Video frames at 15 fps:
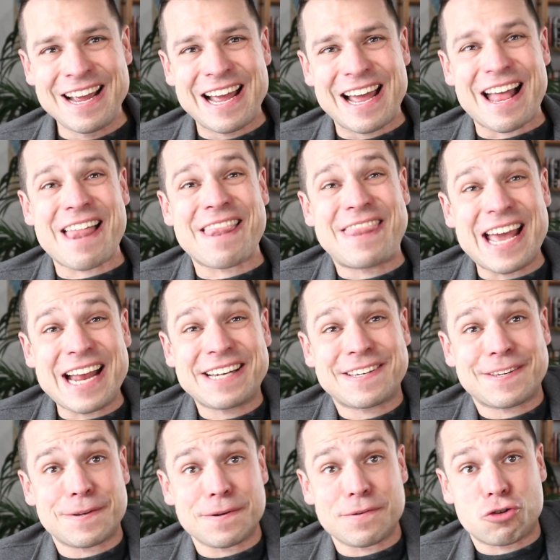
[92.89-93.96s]
That
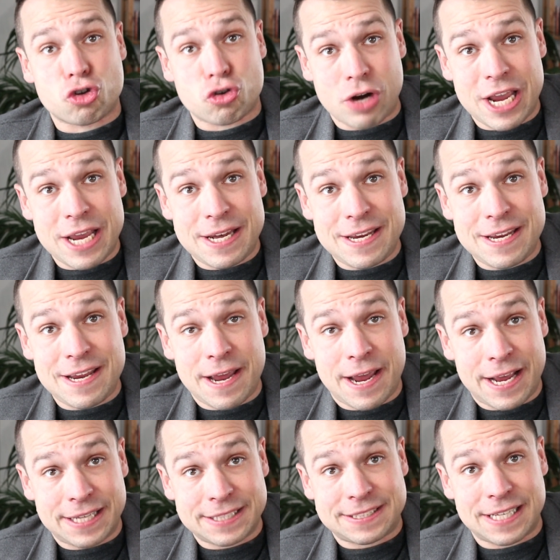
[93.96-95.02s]
tradie
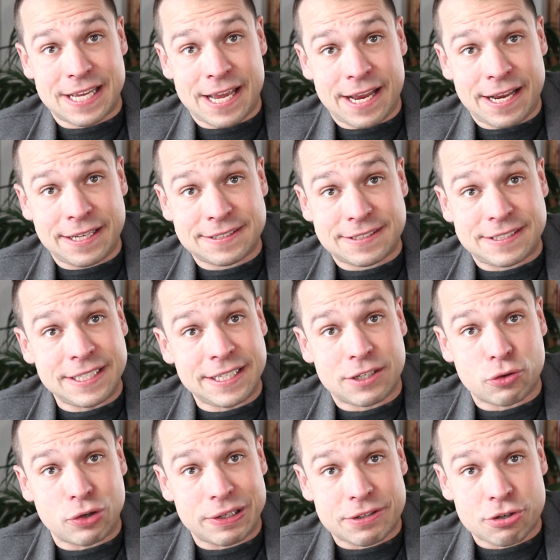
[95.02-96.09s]
has a
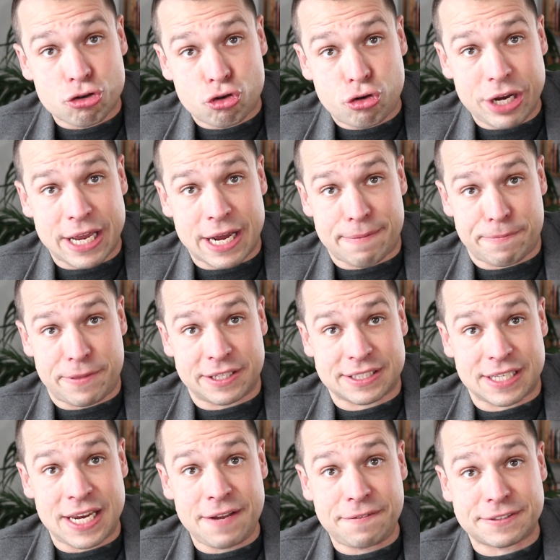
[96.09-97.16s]
secret trick up their
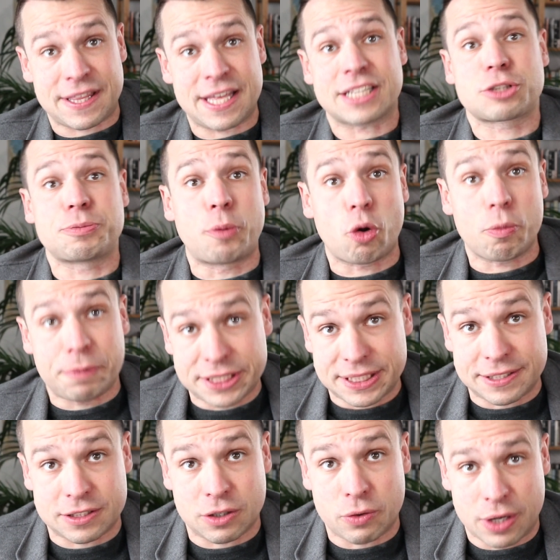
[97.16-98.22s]
sleeves. They're a small business
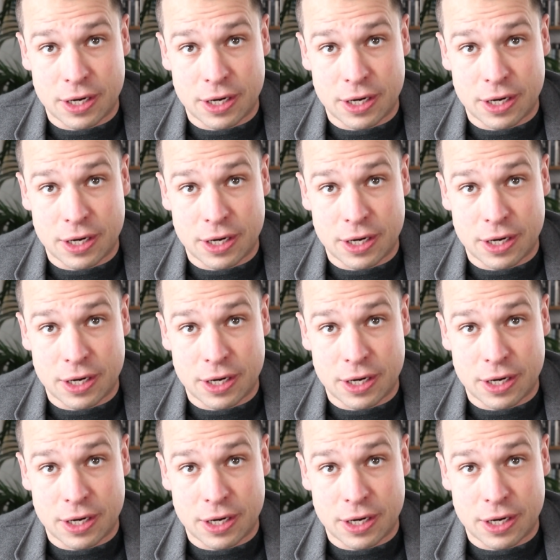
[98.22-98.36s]
owner.